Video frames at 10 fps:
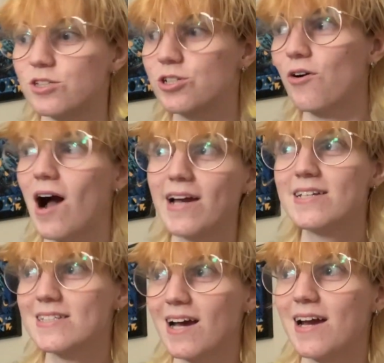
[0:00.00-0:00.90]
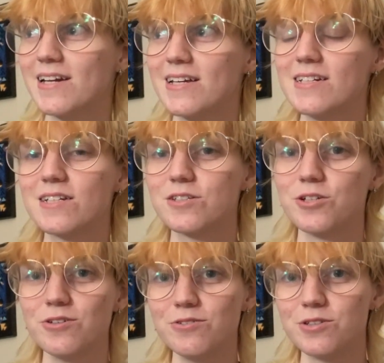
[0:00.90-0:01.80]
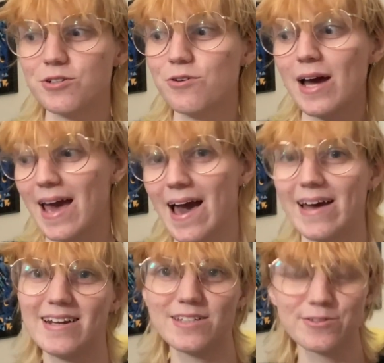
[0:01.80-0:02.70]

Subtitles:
So I decided to do a hat as